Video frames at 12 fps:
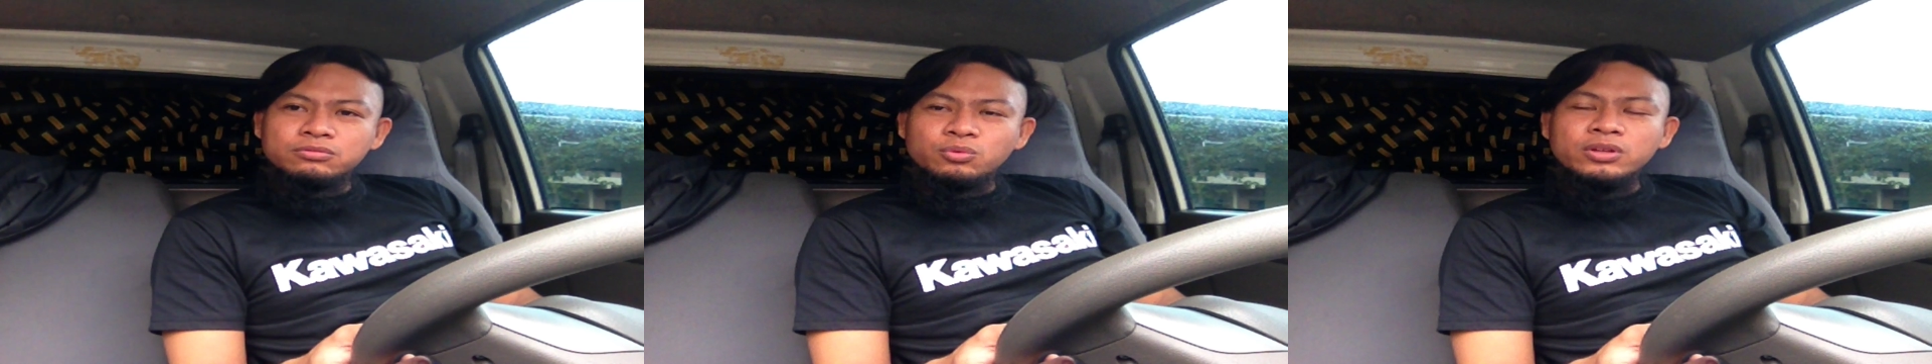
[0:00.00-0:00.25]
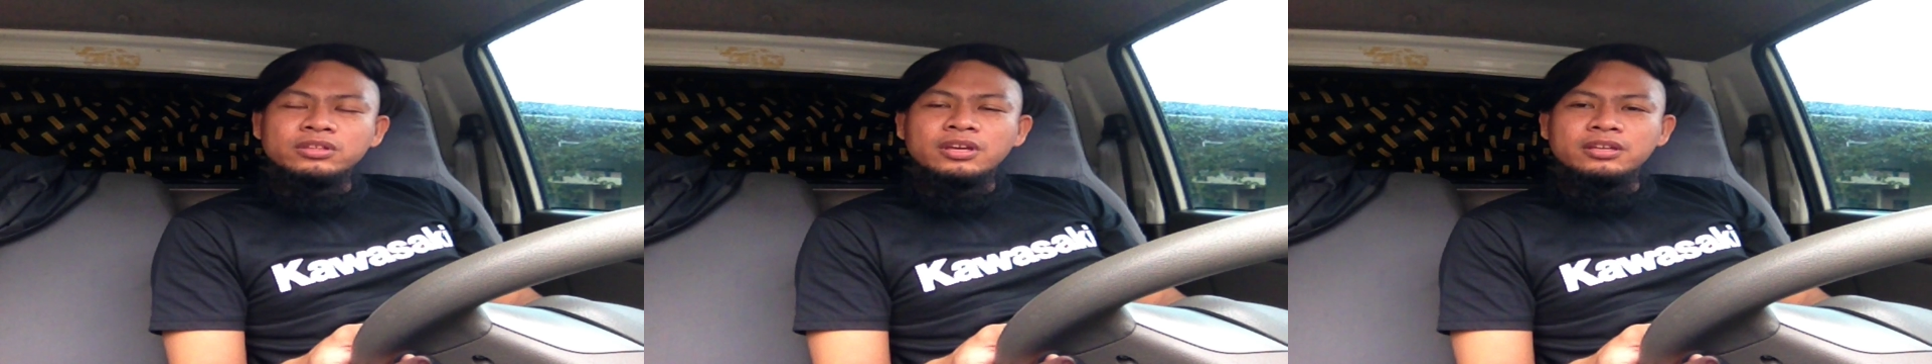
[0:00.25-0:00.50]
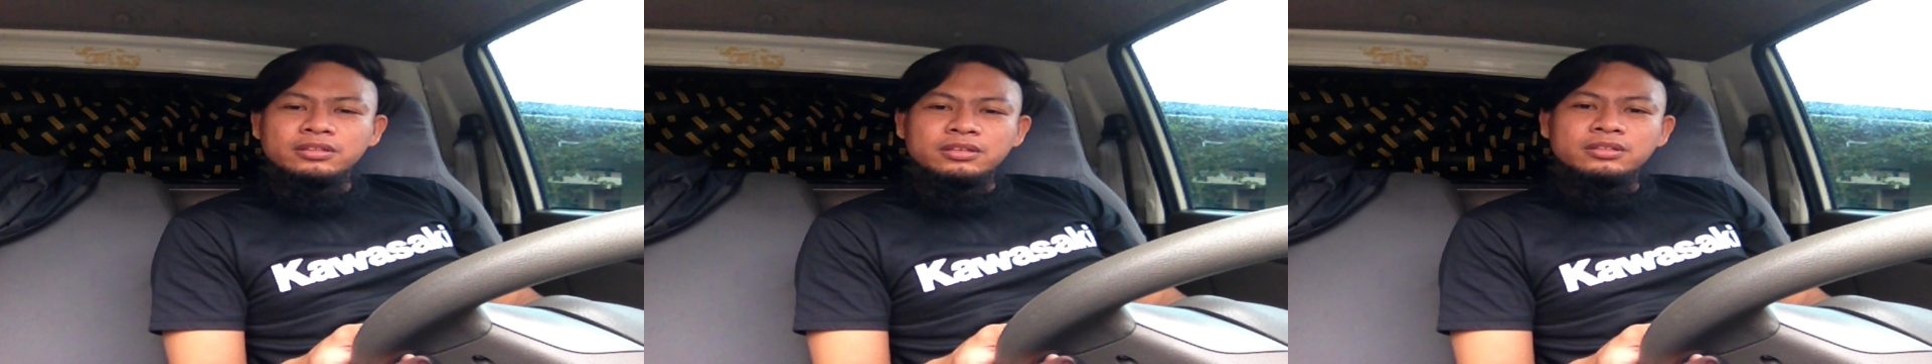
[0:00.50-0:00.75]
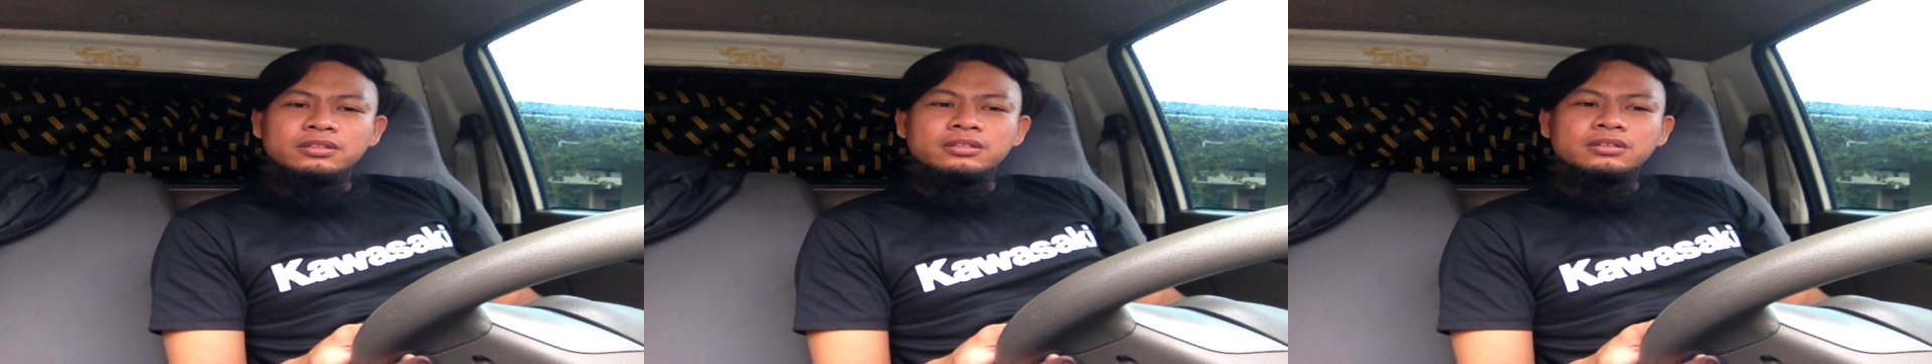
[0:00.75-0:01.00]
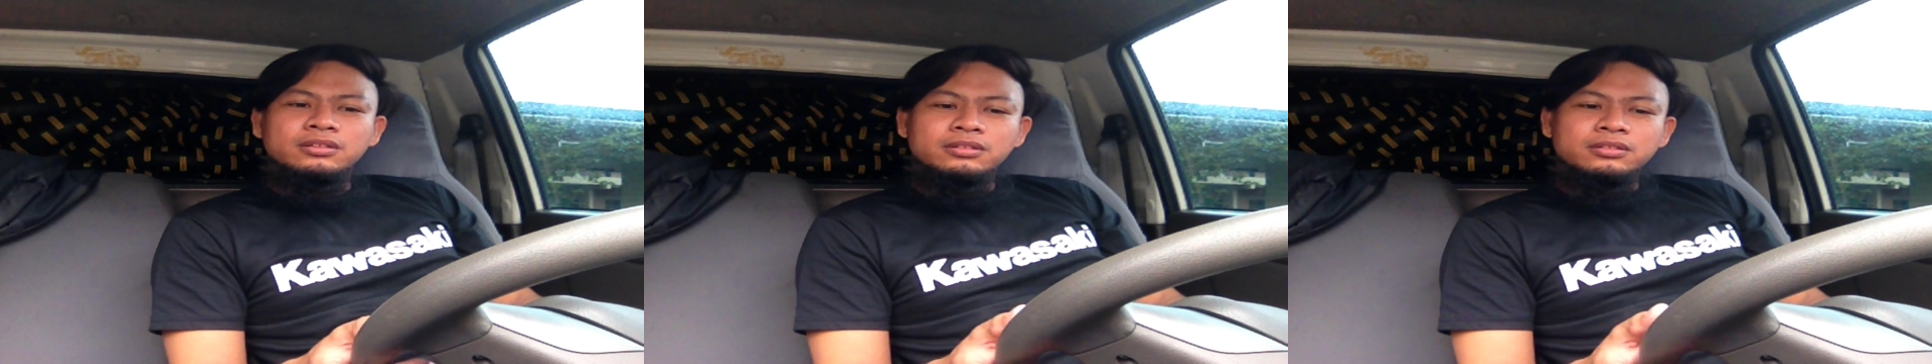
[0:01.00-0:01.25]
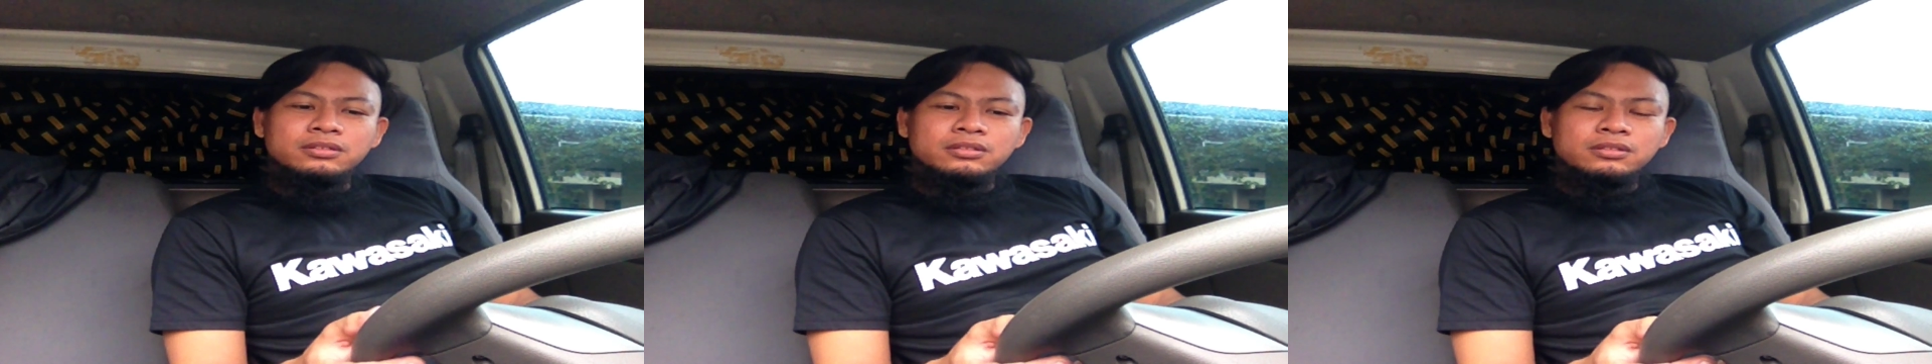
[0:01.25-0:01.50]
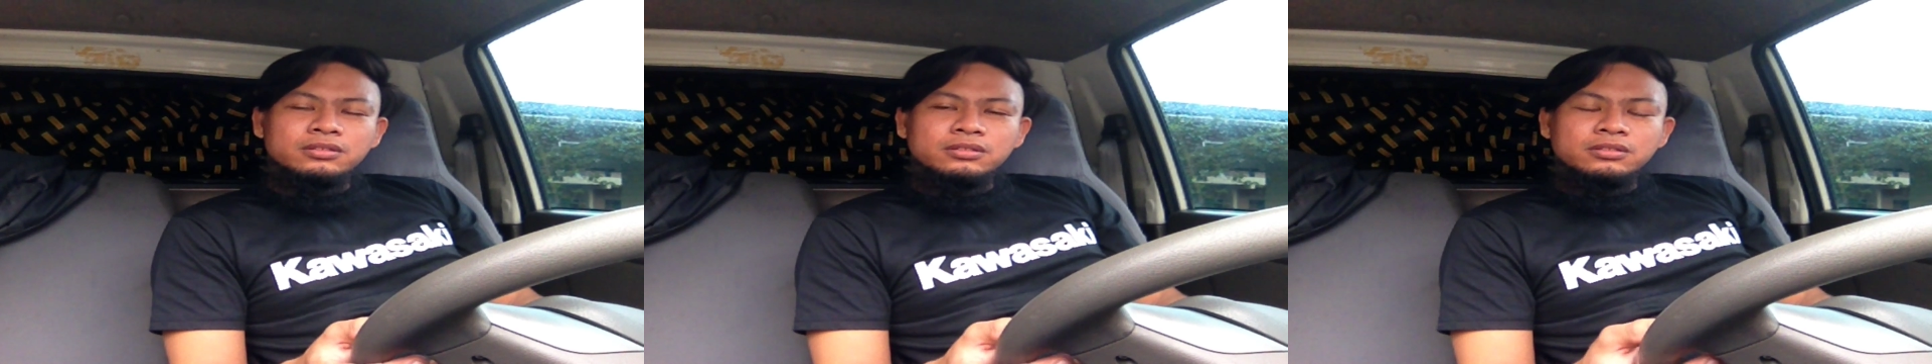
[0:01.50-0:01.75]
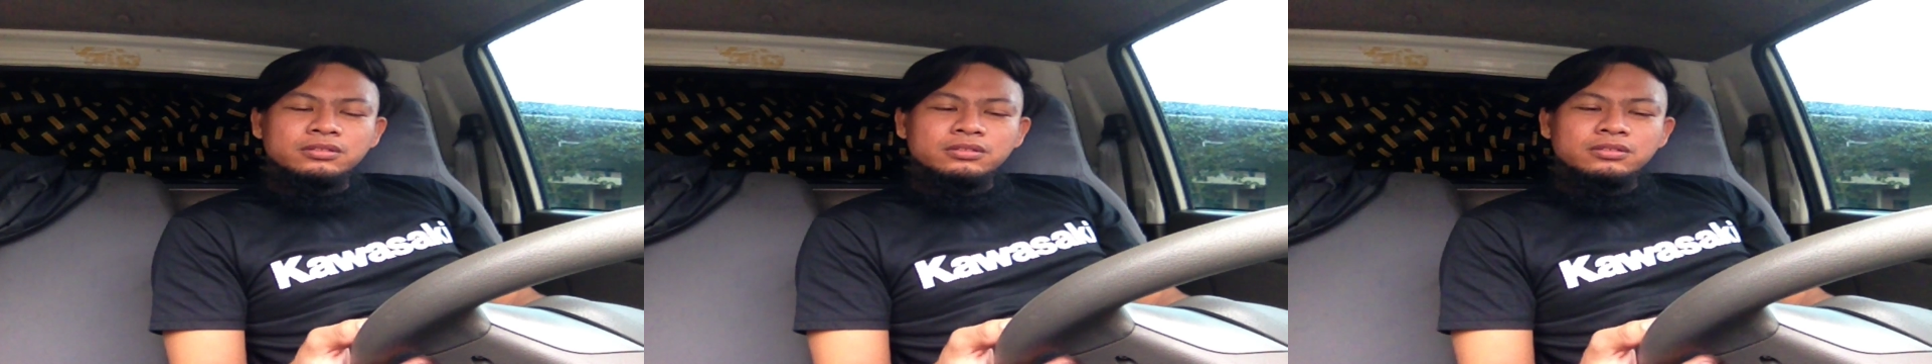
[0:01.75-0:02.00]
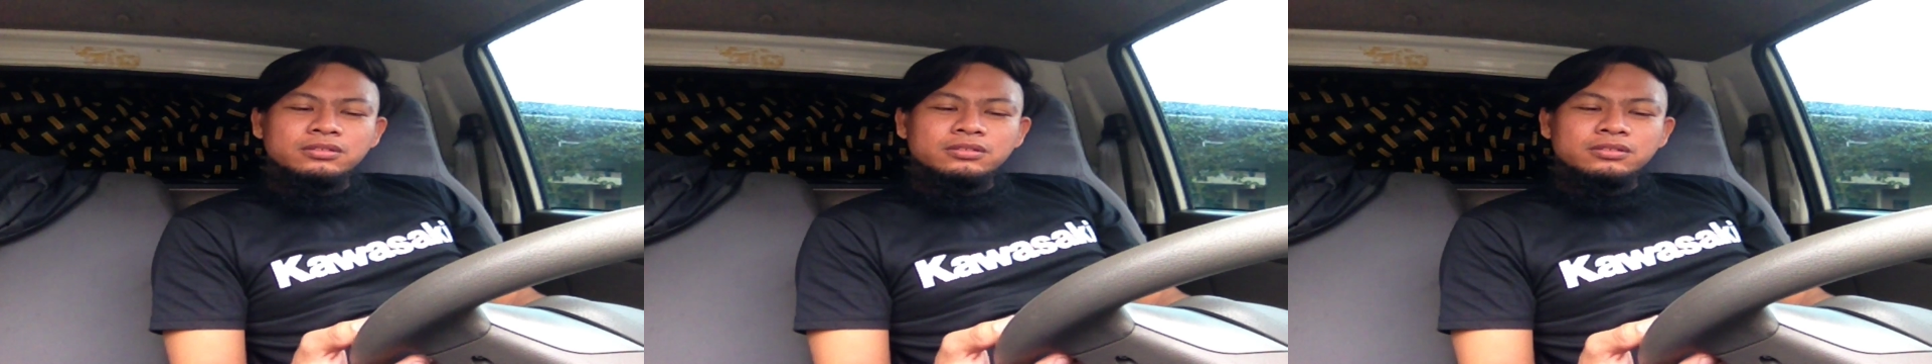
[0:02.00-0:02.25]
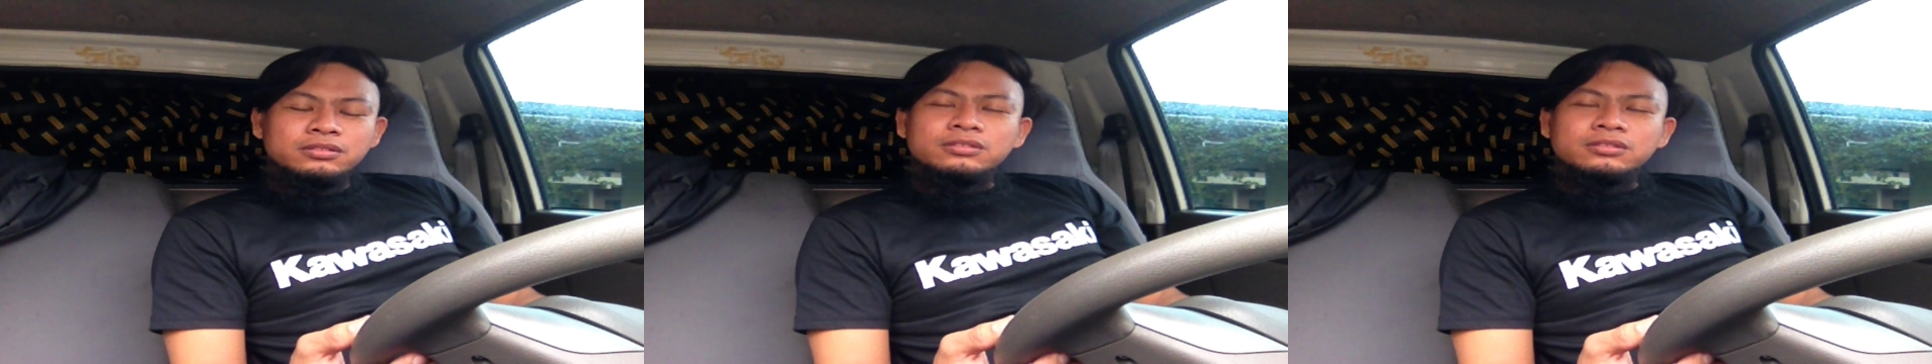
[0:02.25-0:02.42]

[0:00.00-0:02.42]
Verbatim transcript: 2018.